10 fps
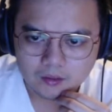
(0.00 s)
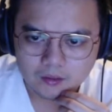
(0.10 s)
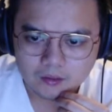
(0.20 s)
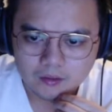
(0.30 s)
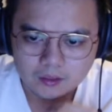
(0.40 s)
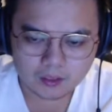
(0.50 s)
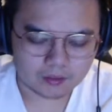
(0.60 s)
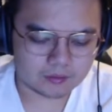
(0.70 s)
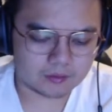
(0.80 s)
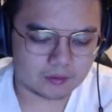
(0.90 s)

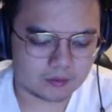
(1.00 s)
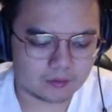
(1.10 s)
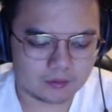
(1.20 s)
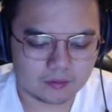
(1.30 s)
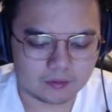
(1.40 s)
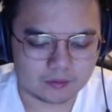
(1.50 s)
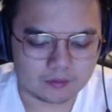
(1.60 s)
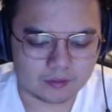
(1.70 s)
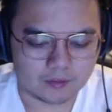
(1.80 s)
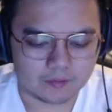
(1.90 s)
Okay, so
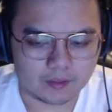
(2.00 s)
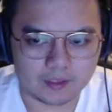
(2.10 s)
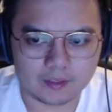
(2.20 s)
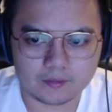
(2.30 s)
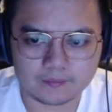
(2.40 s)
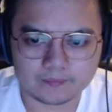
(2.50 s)
let's save that.